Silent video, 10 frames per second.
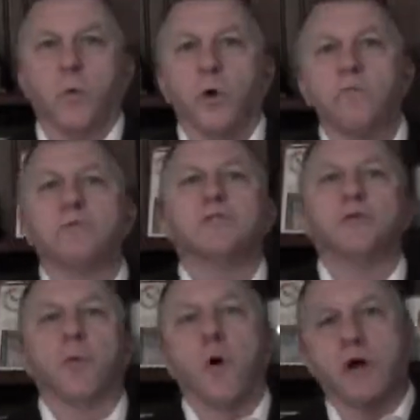what would
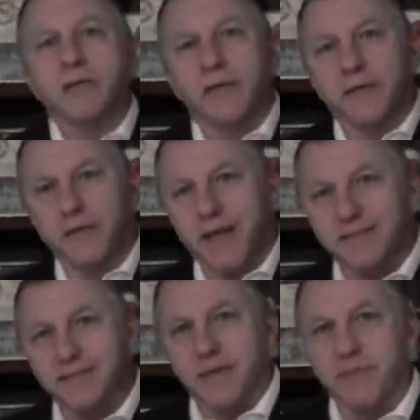you want in
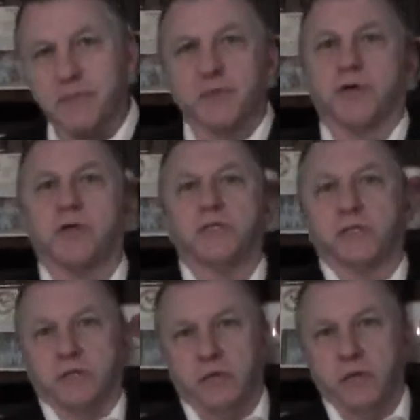that
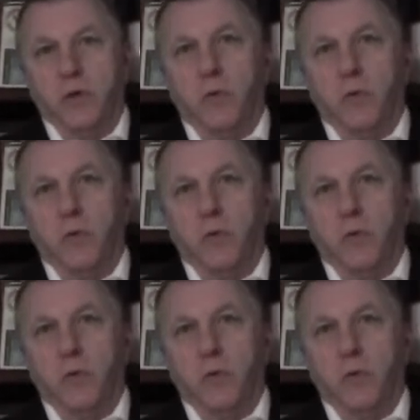demonstration?